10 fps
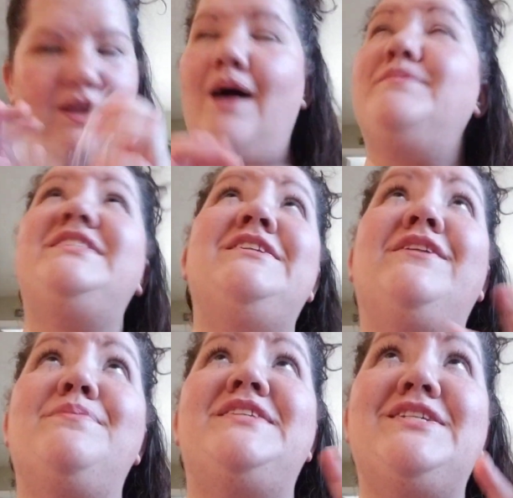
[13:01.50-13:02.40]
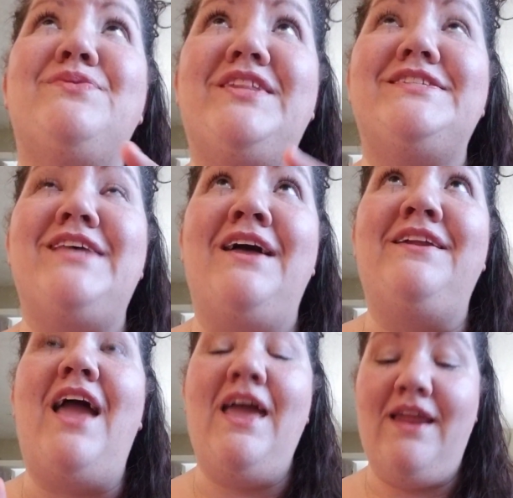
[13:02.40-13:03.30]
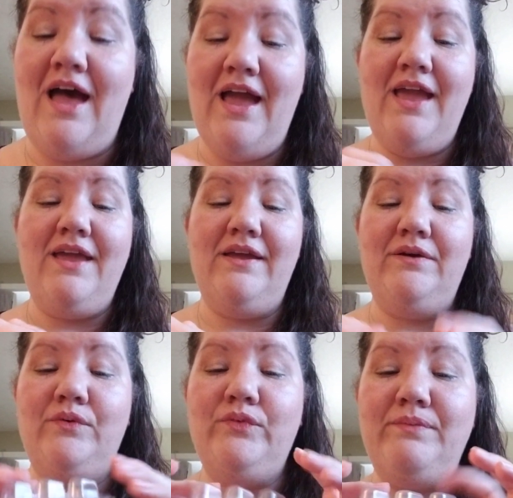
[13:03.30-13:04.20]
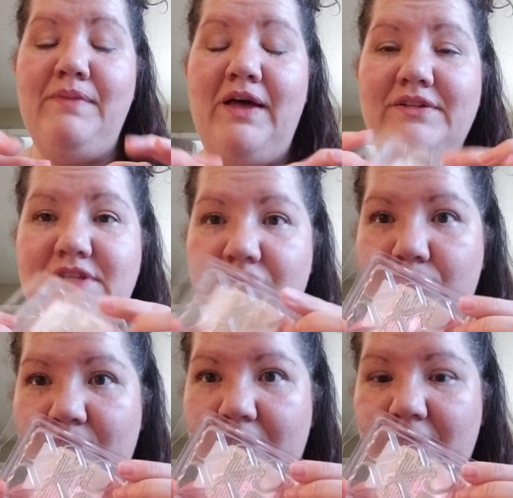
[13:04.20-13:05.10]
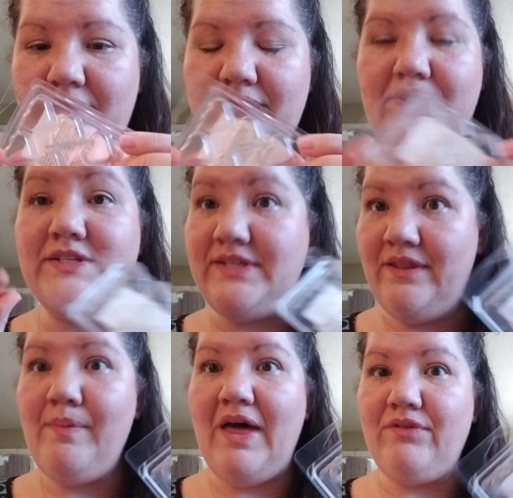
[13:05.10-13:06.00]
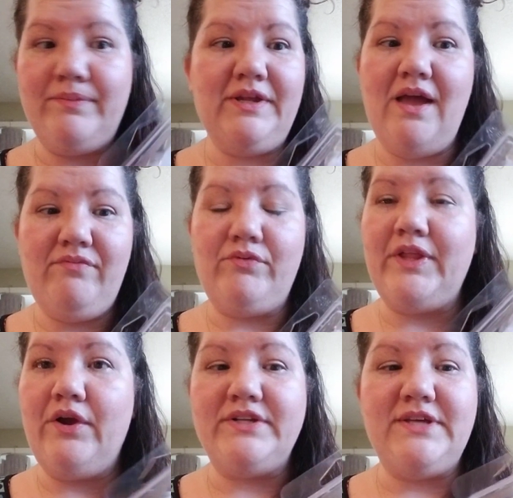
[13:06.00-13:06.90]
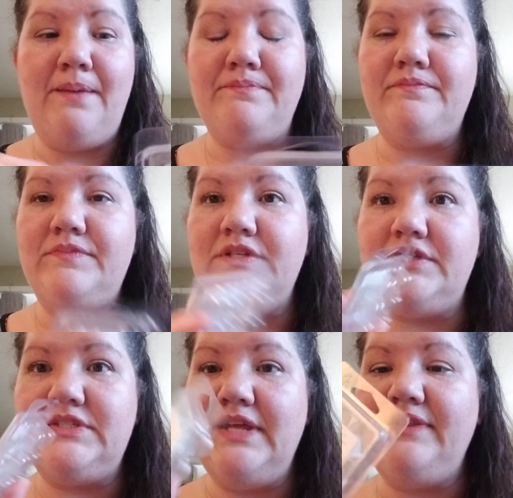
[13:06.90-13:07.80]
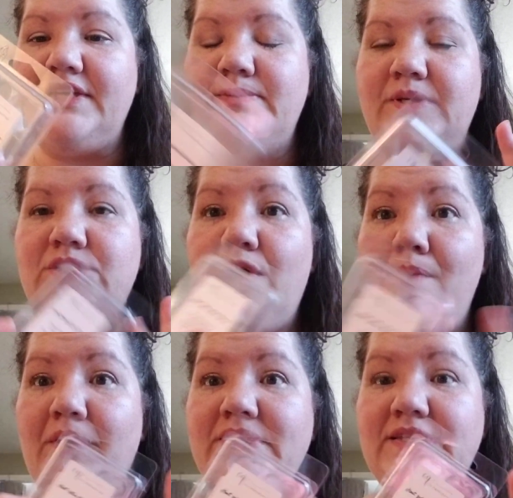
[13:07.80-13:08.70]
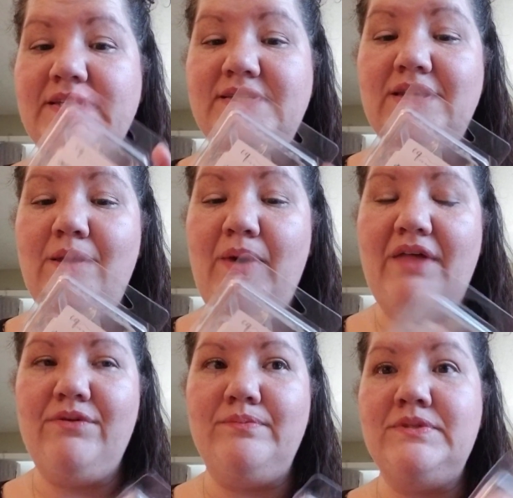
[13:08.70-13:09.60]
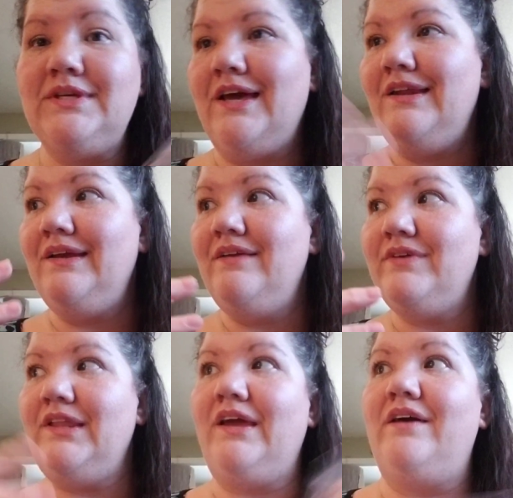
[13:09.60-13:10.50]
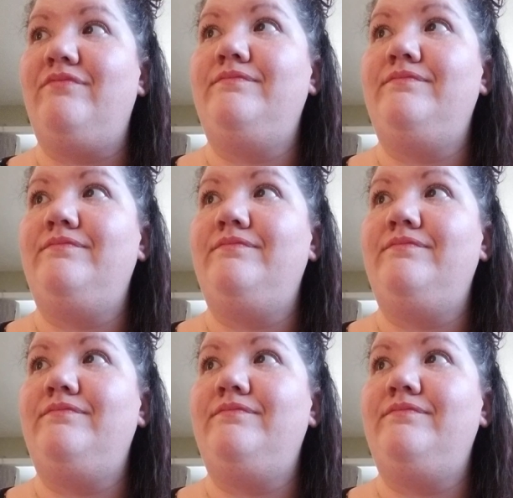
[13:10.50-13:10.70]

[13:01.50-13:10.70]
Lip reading: I'm still obsessed with the scent, and I would melt 3 because in the bathroom I have a really hard time to scent that space. So I melted this in the bathroom to kind of give it like a